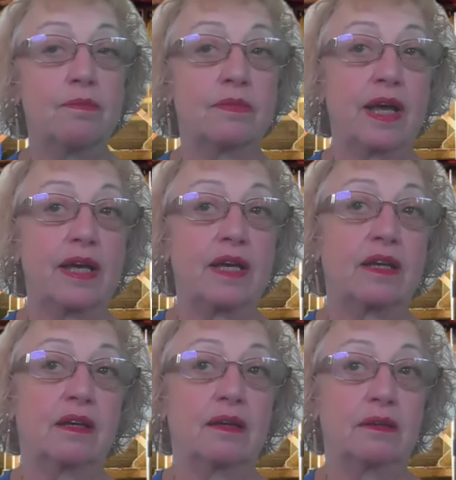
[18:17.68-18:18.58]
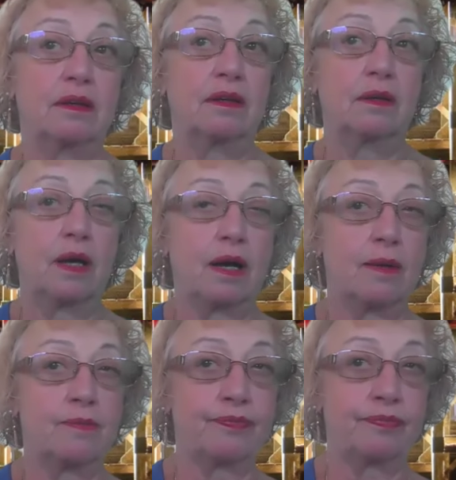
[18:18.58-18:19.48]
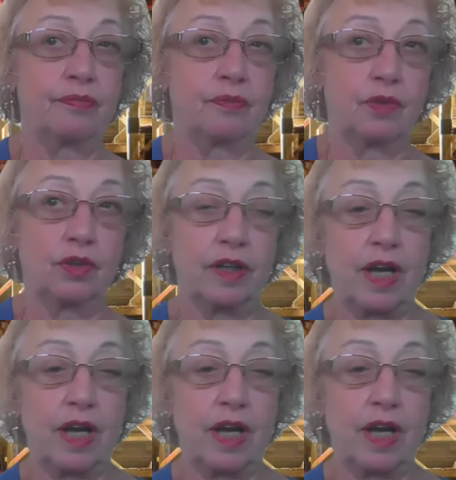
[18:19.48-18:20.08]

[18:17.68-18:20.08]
Like early